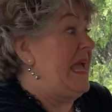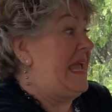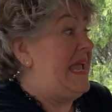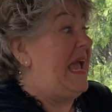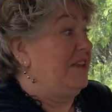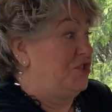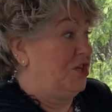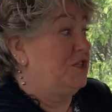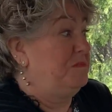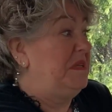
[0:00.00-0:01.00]
He has
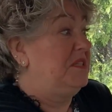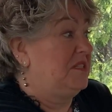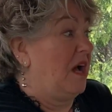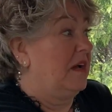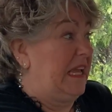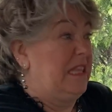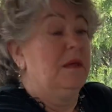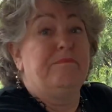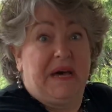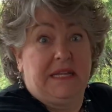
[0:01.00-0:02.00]
just been stung in
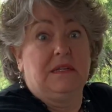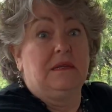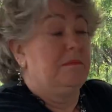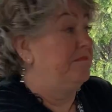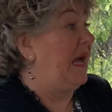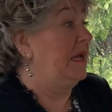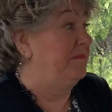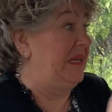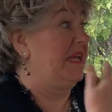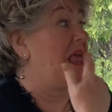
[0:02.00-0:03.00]
the butt by a
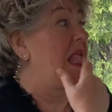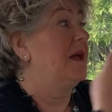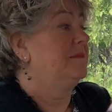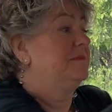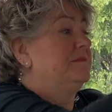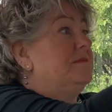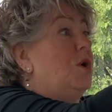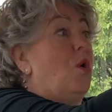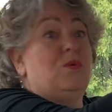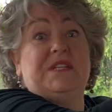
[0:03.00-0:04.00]
bee.
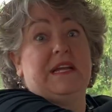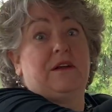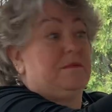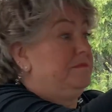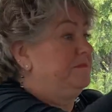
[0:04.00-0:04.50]
Oh dear.